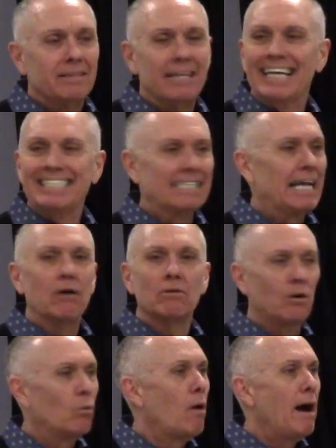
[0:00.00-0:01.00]
They said, I don't
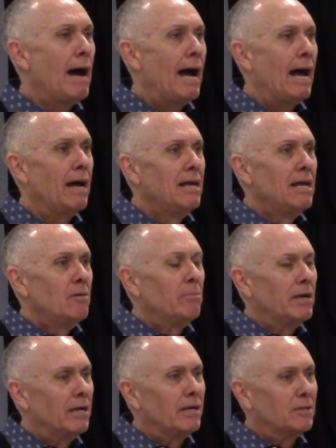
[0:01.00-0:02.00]
know why, but
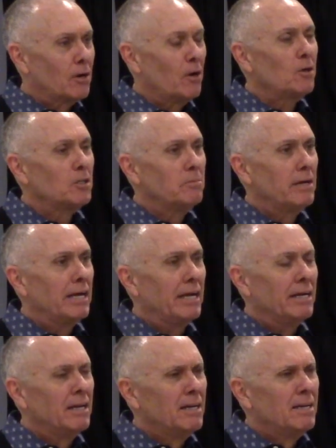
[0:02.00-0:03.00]
it, it occurred to
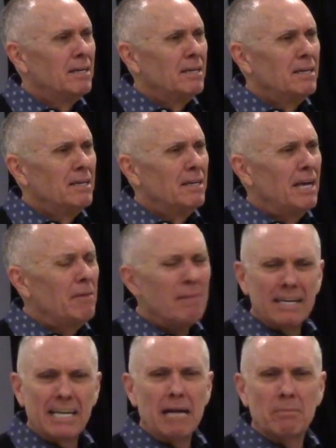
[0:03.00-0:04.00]
me, hey,
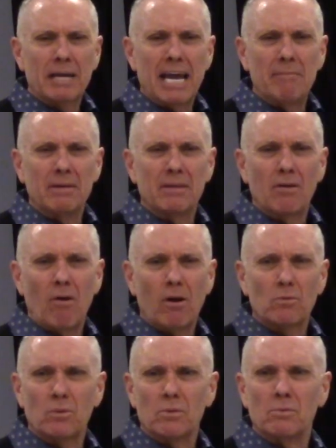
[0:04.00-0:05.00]
my neighbor gave me a
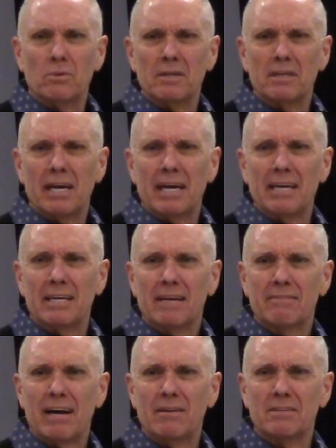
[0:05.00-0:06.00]
card one, one day. I
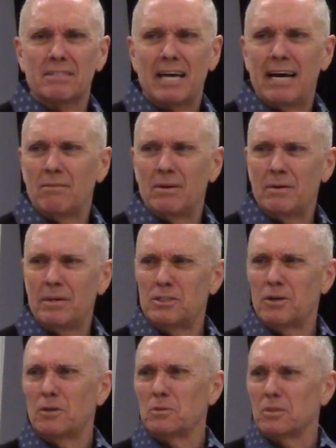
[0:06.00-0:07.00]
got inside. well, what
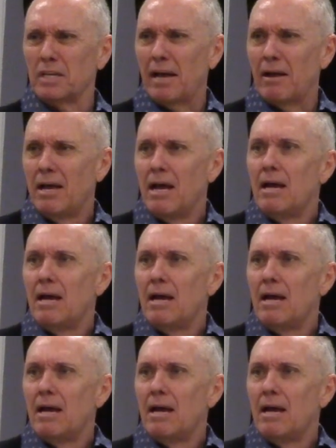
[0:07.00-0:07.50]
church was that?